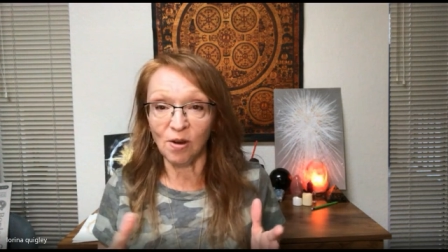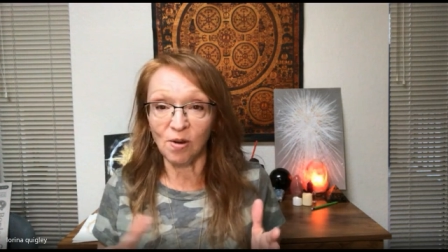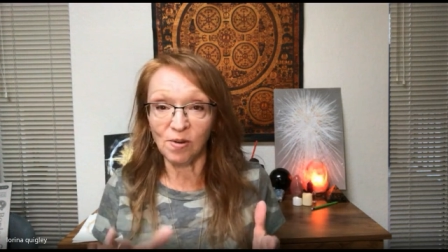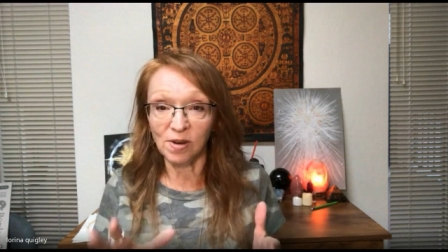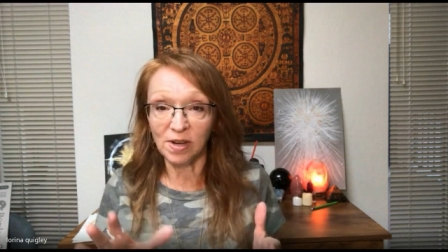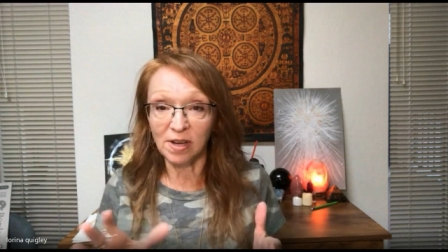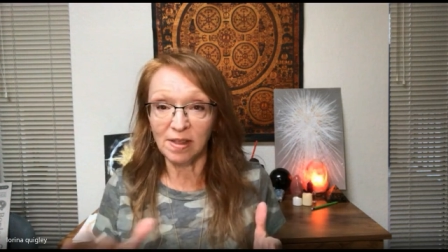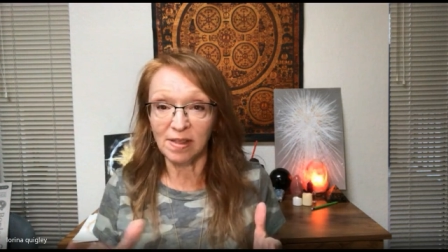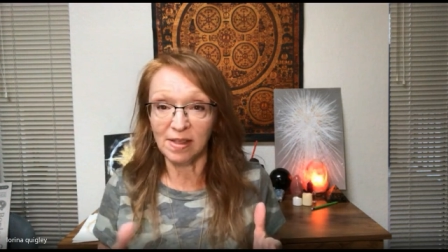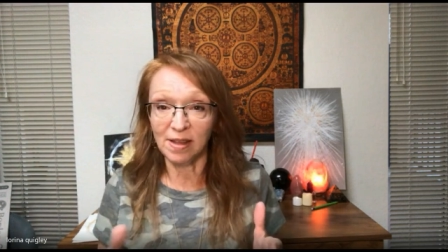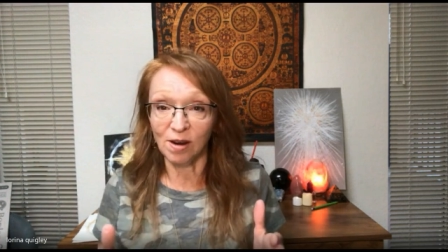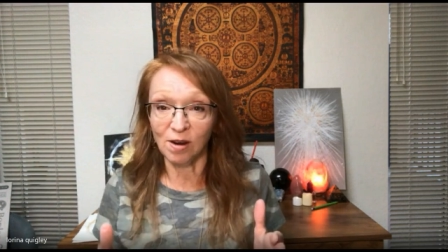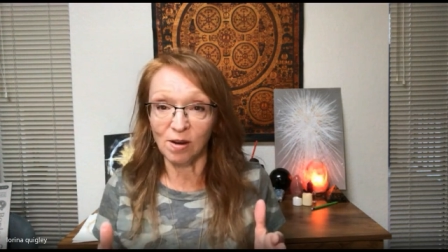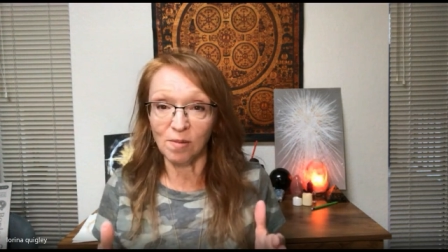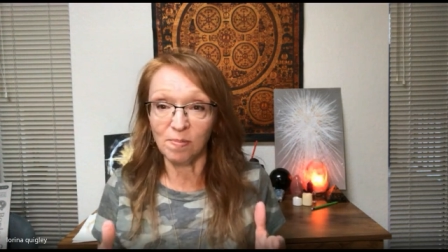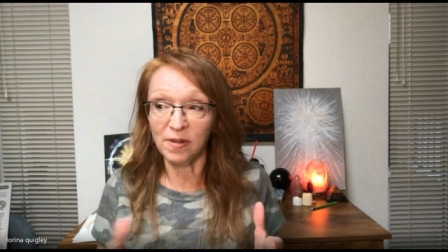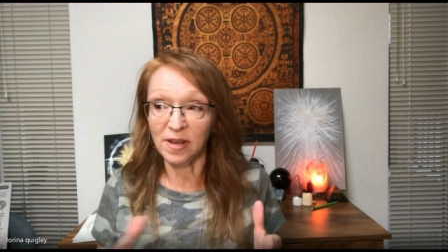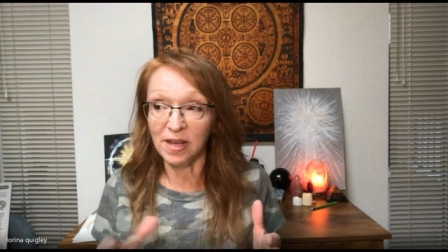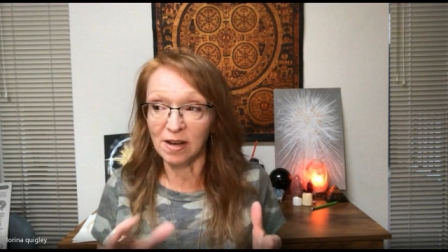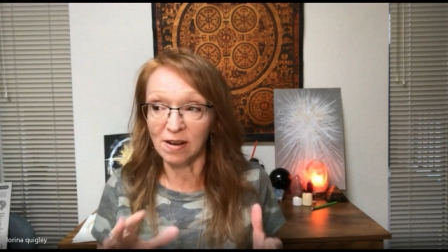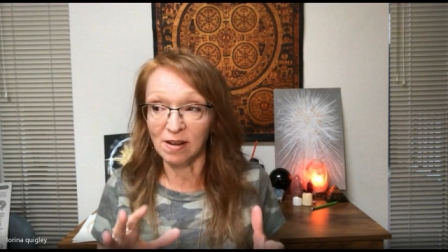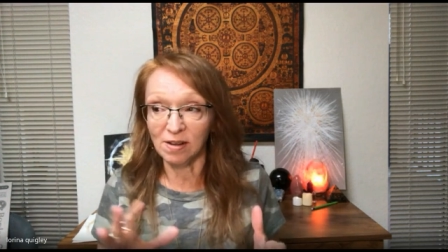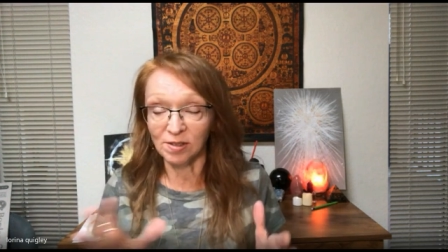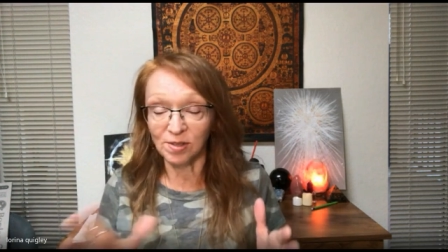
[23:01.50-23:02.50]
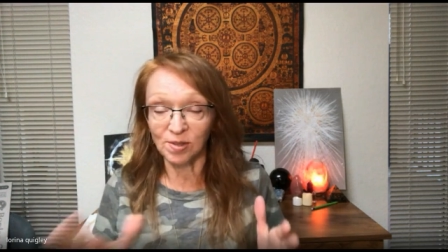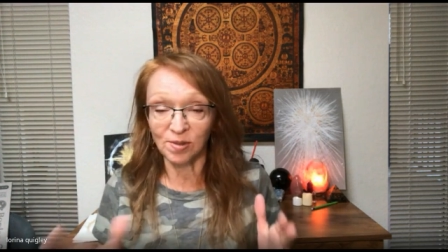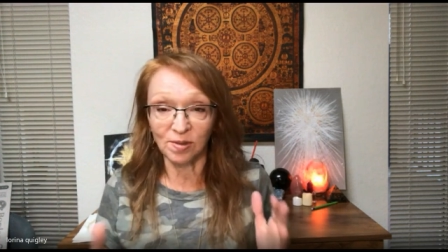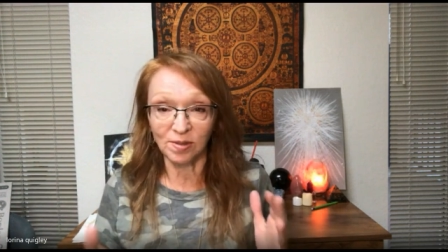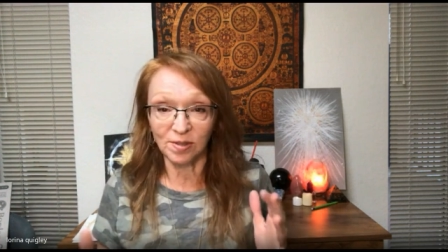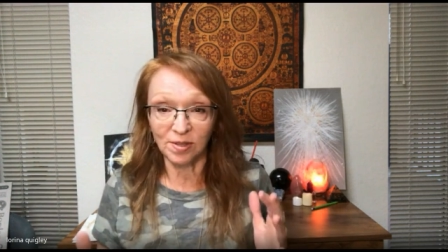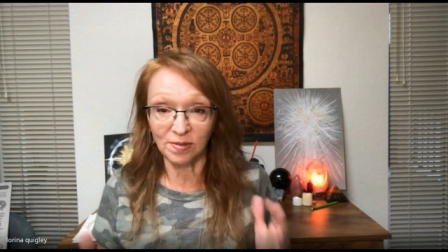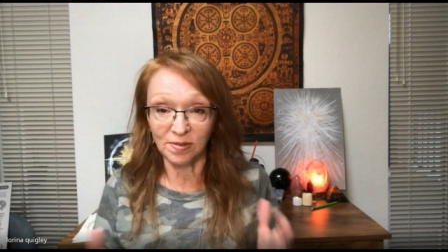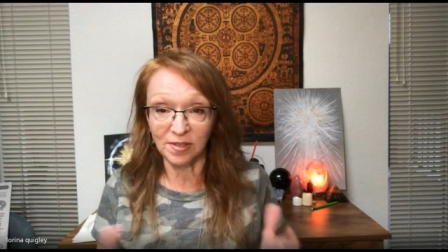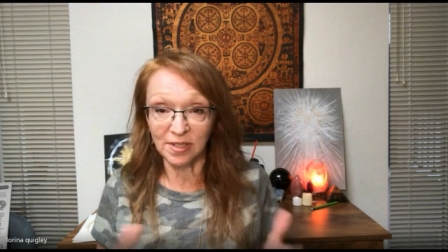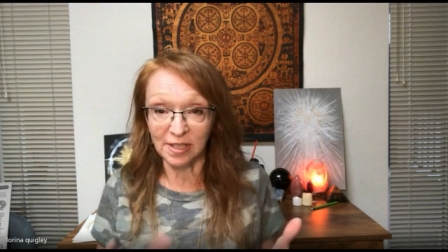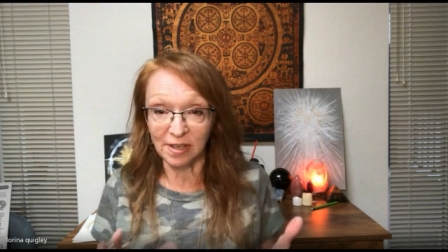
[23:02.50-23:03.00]
into therapy and all sorts
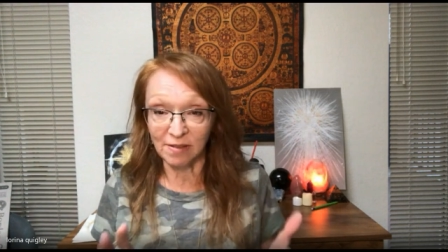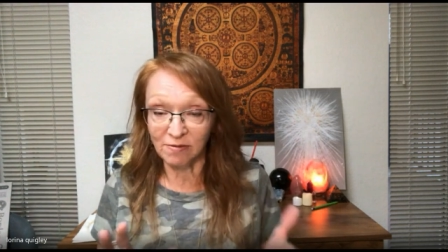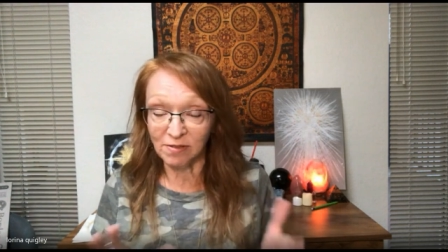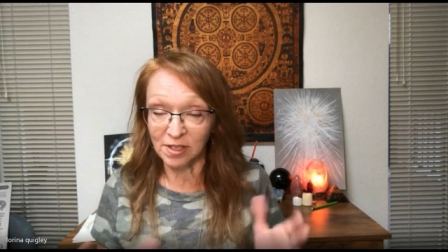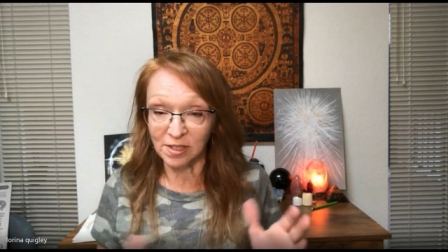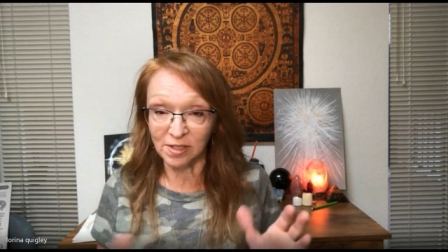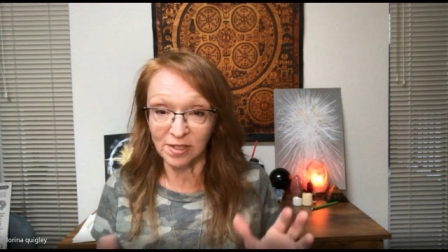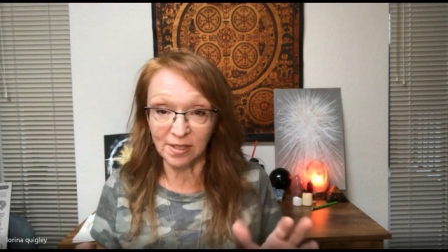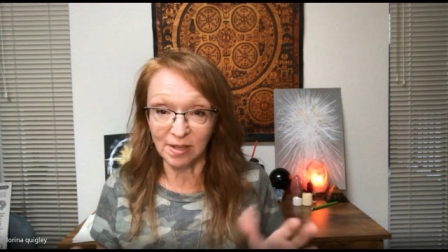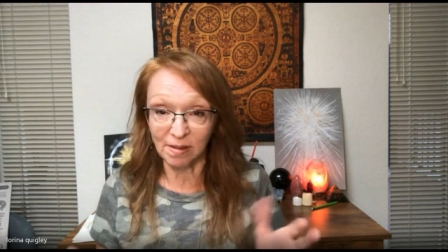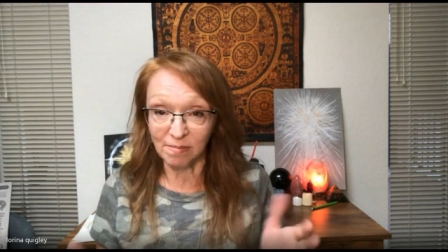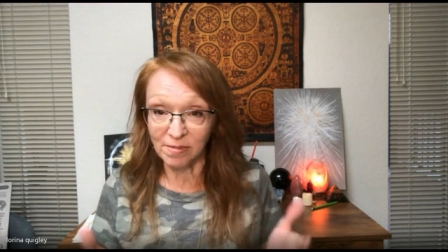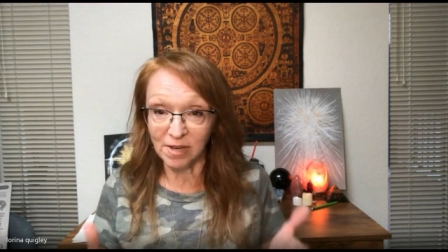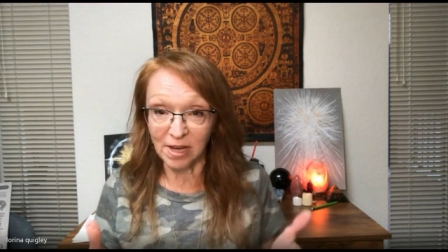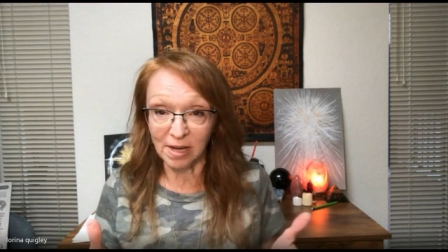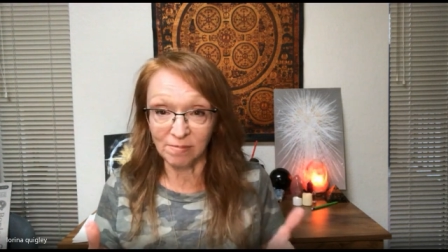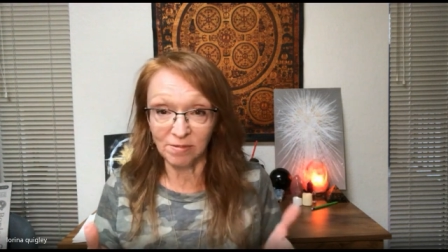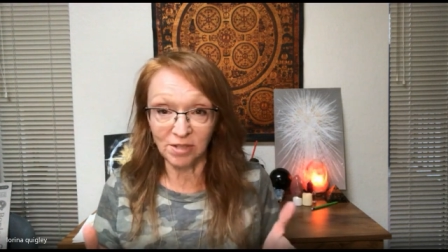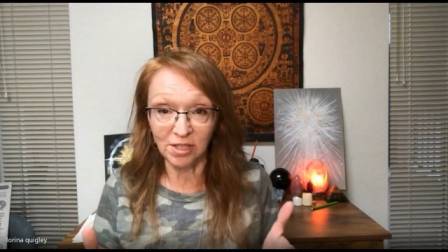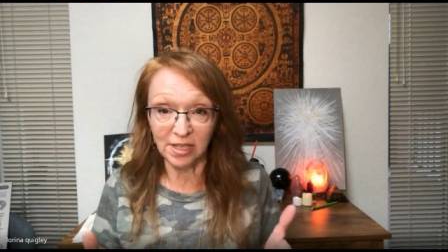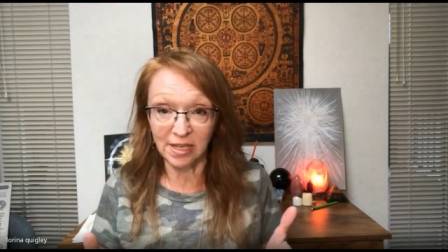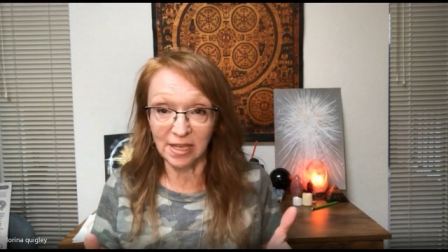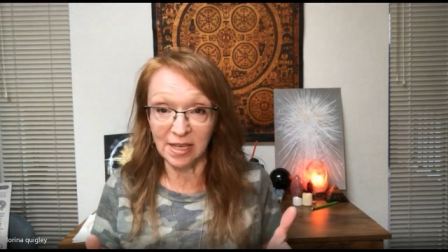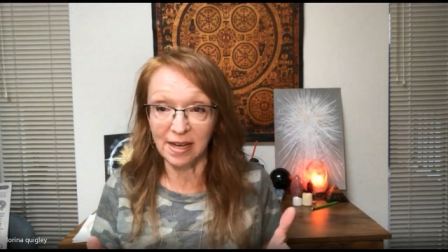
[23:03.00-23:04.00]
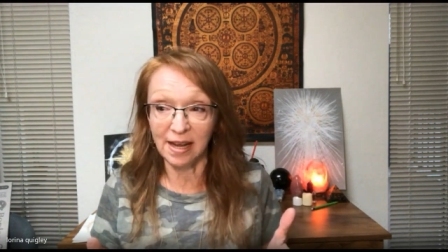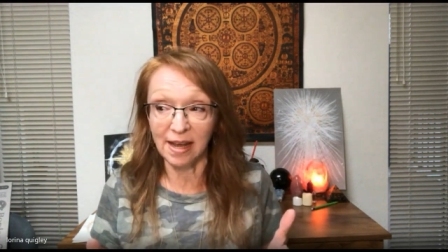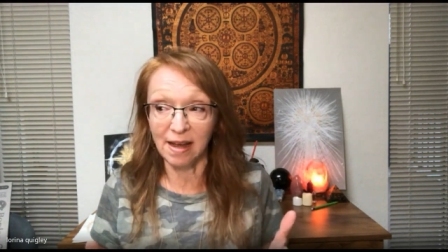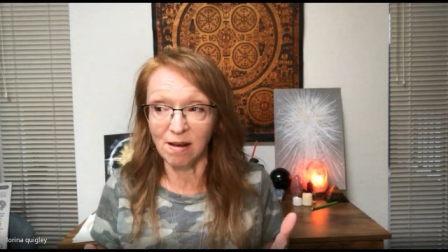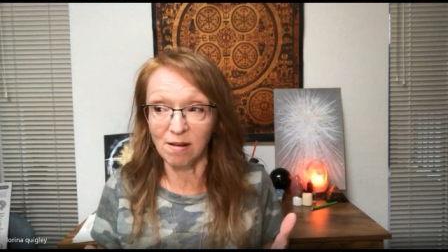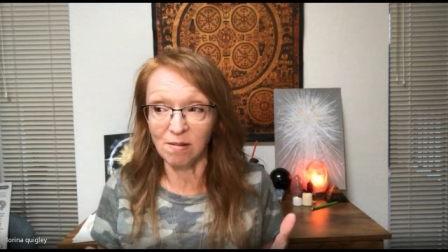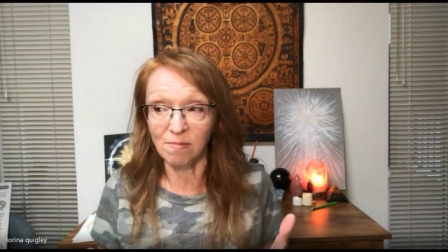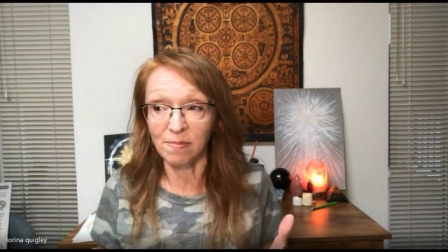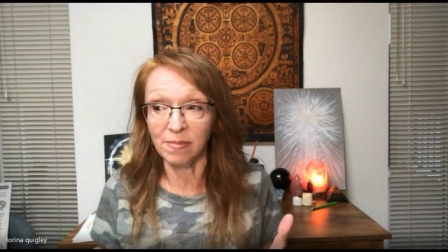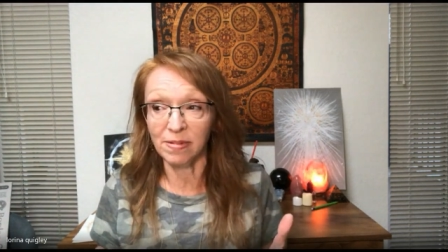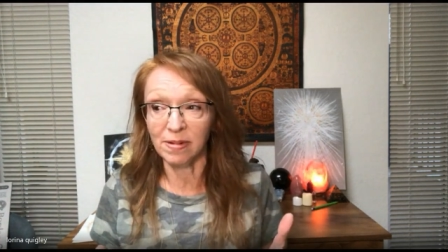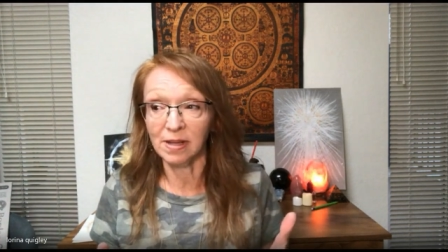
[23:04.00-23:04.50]
of stuff, because sometimes you need help,